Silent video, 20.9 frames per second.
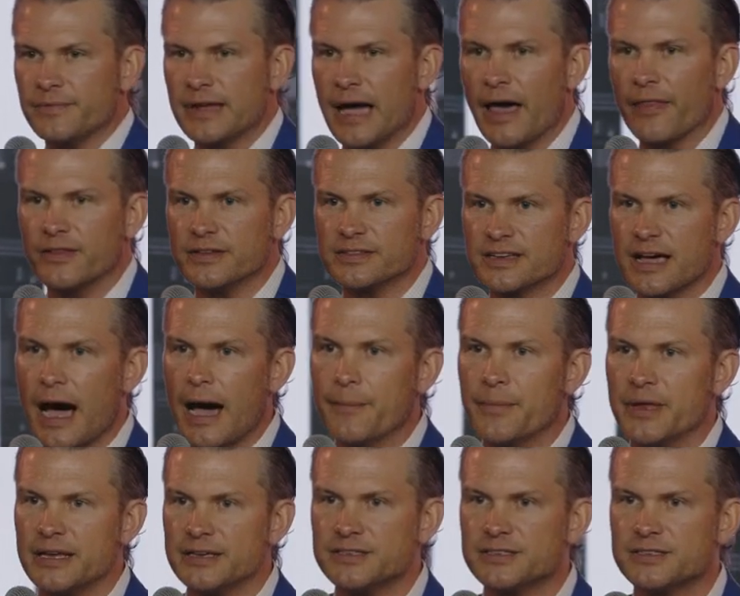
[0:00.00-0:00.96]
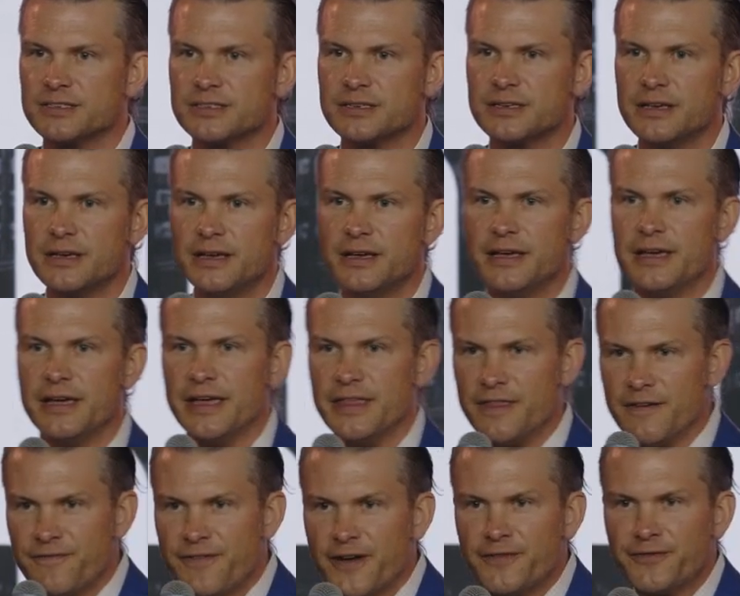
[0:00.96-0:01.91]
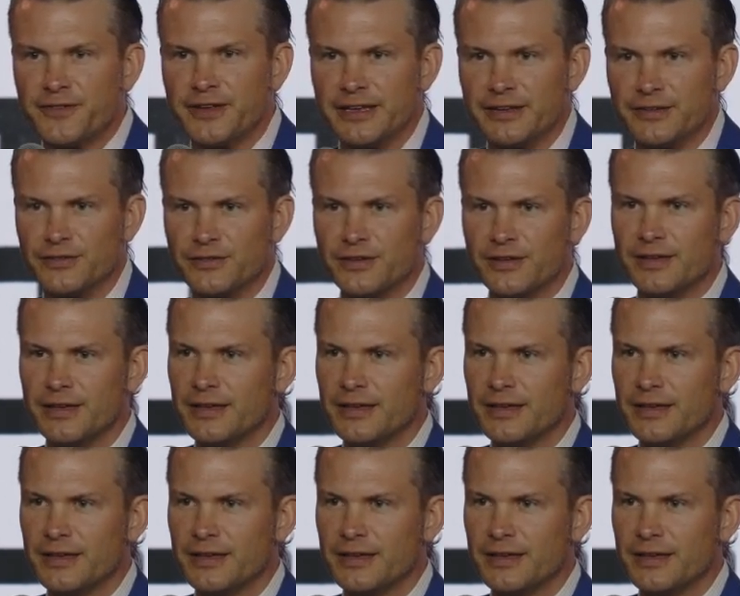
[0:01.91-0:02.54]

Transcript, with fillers: godless communists in the 50s.